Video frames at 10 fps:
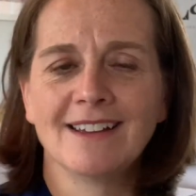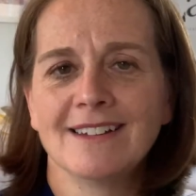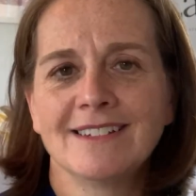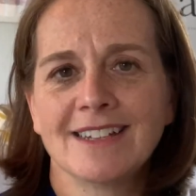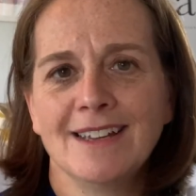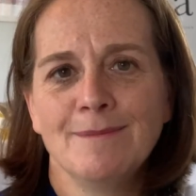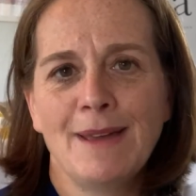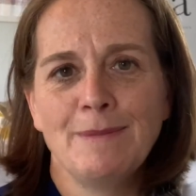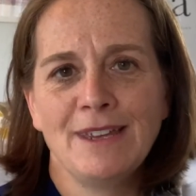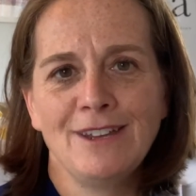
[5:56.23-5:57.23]
and
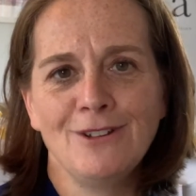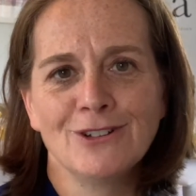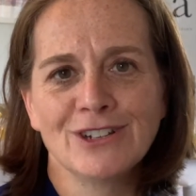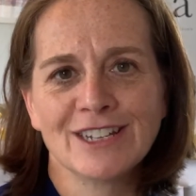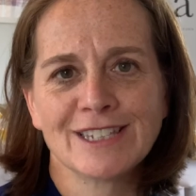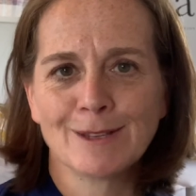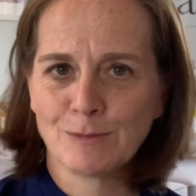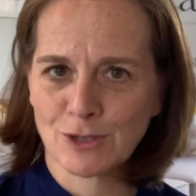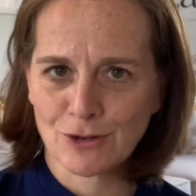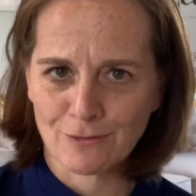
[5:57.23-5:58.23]
maybe you could
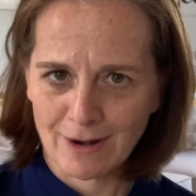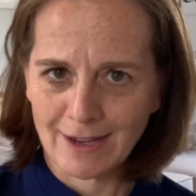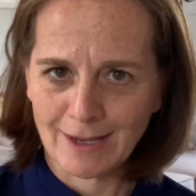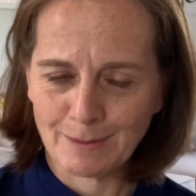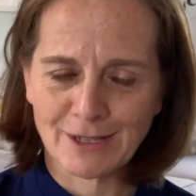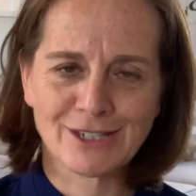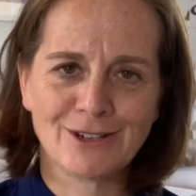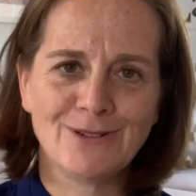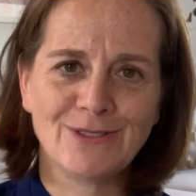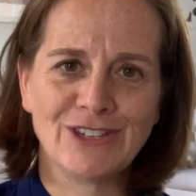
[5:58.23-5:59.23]
subscribe
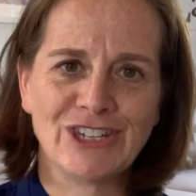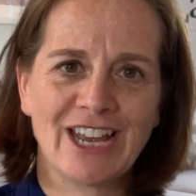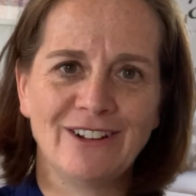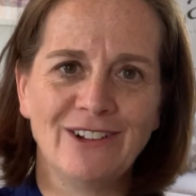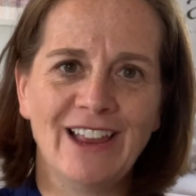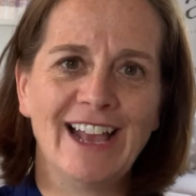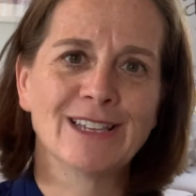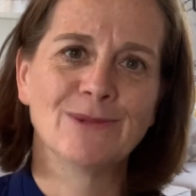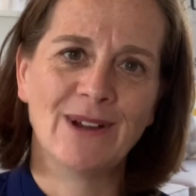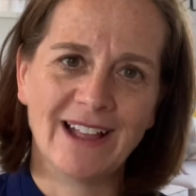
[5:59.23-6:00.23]
to the channel
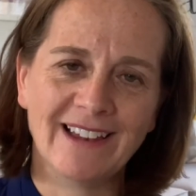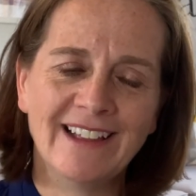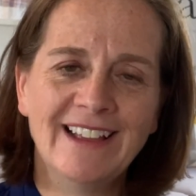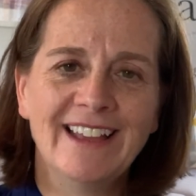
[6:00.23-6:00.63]
as well.